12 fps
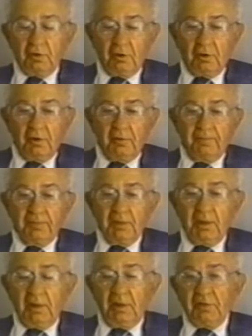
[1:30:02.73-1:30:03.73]
law
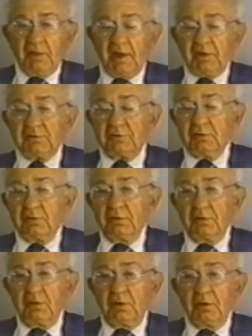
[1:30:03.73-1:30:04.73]
that
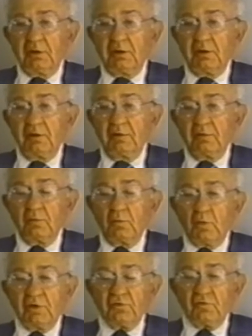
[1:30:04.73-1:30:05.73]
uh,
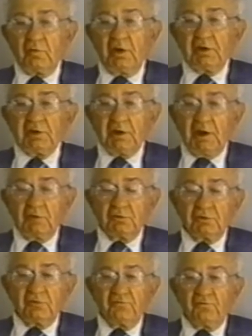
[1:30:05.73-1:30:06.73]
was straightened out
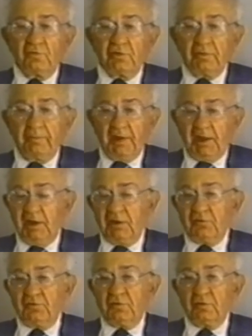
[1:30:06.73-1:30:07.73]
for the
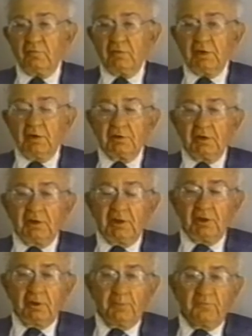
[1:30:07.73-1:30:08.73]
banks without any
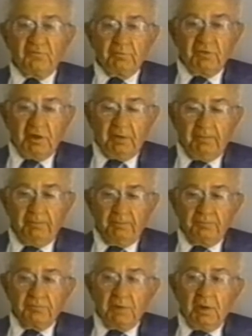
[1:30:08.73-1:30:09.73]
help from them.
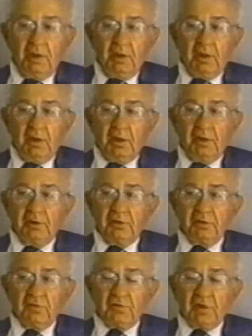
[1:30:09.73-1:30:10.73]
Uh,
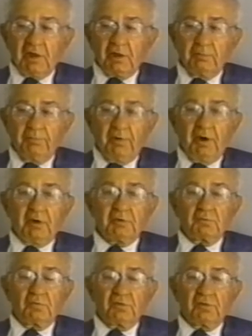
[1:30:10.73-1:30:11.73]
the second part
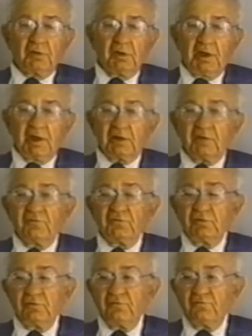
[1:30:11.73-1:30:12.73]
was the lack of
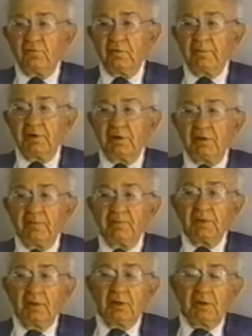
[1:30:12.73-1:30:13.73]
uniformity
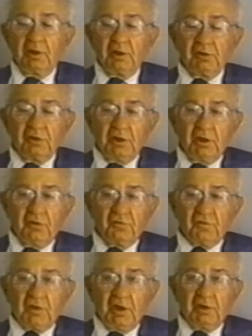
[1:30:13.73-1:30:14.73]
in the
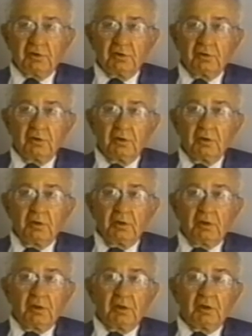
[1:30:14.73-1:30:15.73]
standard
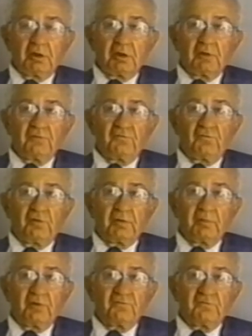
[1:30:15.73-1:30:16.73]
uh, form
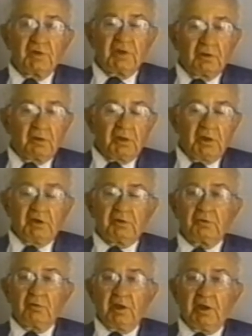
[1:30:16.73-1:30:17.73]
of legal
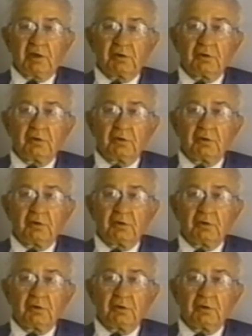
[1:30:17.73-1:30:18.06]
contract